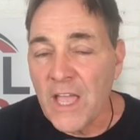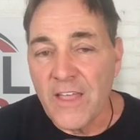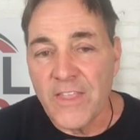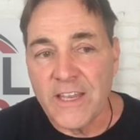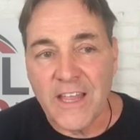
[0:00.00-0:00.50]

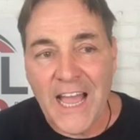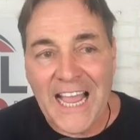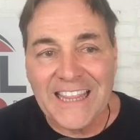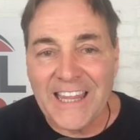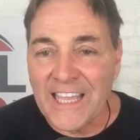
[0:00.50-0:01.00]
And then to
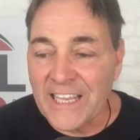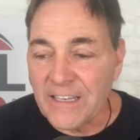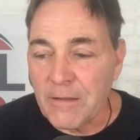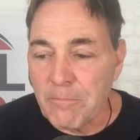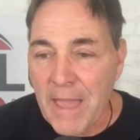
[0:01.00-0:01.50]

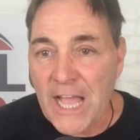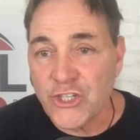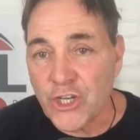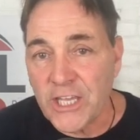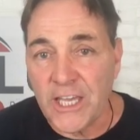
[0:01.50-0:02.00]
highlight,
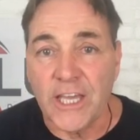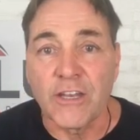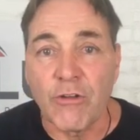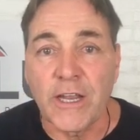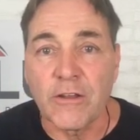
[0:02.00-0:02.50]
match a
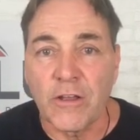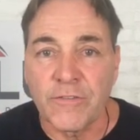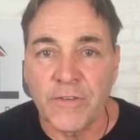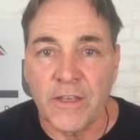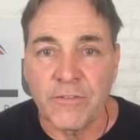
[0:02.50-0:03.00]
kid, right?
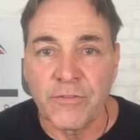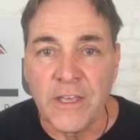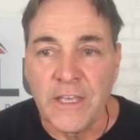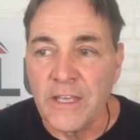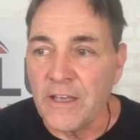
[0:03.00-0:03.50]
If
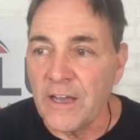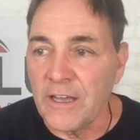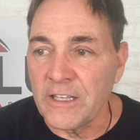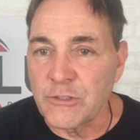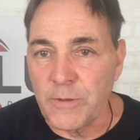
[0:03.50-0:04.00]

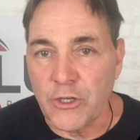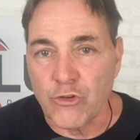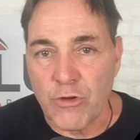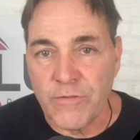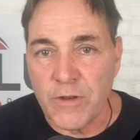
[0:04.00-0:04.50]
it's being
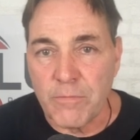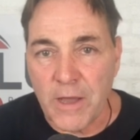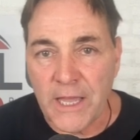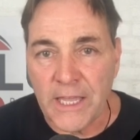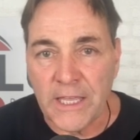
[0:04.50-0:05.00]
driven
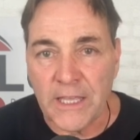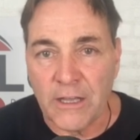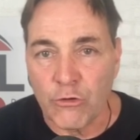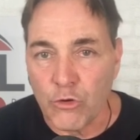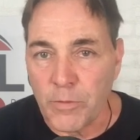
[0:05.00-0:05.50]
by
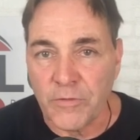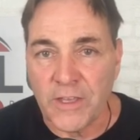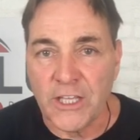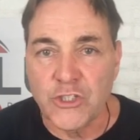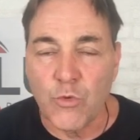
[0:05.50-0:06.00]
a group of
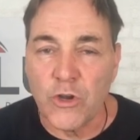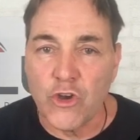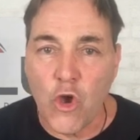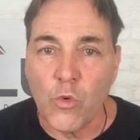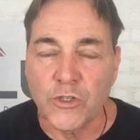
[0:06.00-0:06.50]
kids, you want to
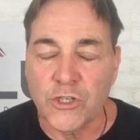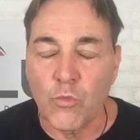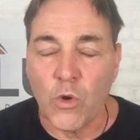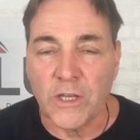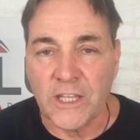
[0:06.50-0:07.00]
know
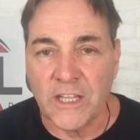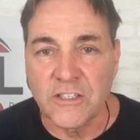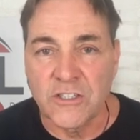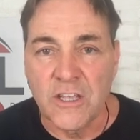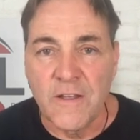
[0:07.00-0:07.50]
what
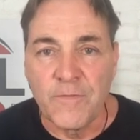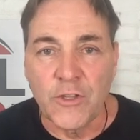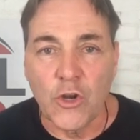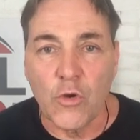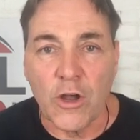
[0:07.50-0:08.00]
kids
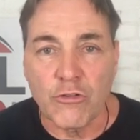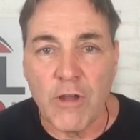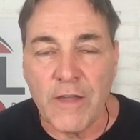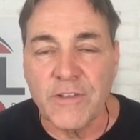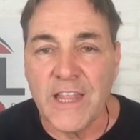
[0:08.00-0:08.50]
are
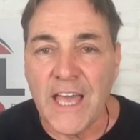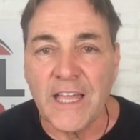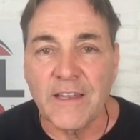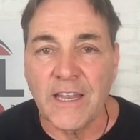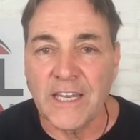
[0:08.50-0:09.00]
driving
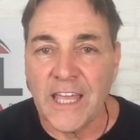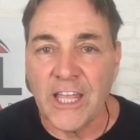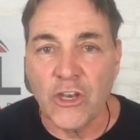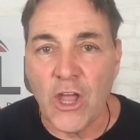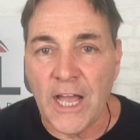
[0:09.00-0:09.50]
that. And
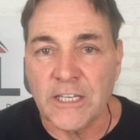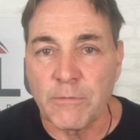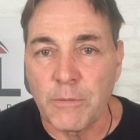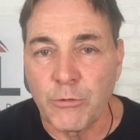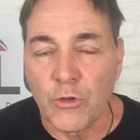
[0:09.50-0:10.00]
again, not to
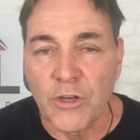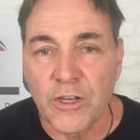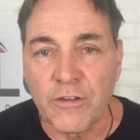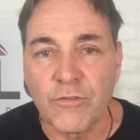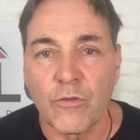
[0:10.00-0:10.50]
be
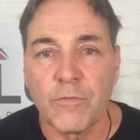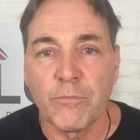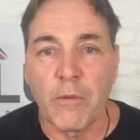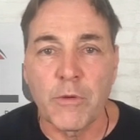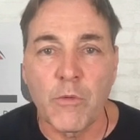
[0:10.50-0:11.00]
punitive,
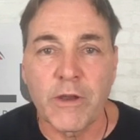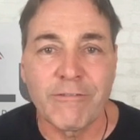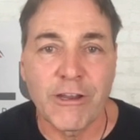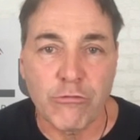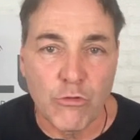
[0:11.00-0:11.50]
but we want to
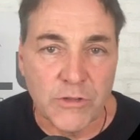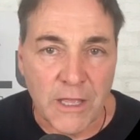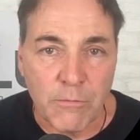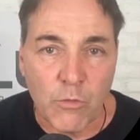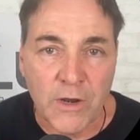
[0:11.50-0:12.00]
recruit
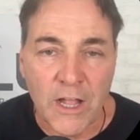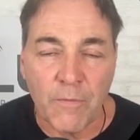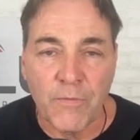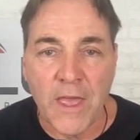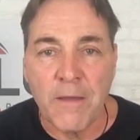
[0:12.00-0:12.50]
them. We want to
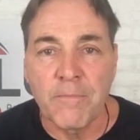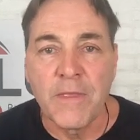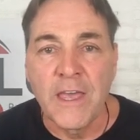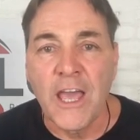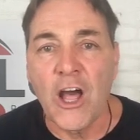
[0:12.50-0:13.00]
help them
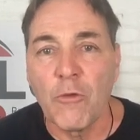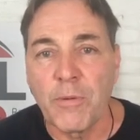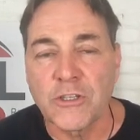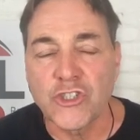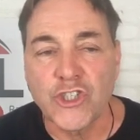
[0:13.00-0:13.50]
help
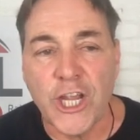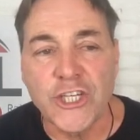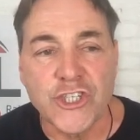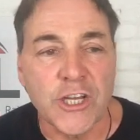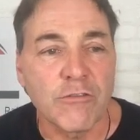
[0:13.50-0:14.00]
us
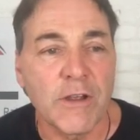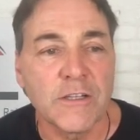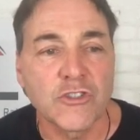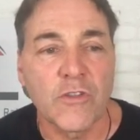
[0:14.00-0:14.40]
change it, right?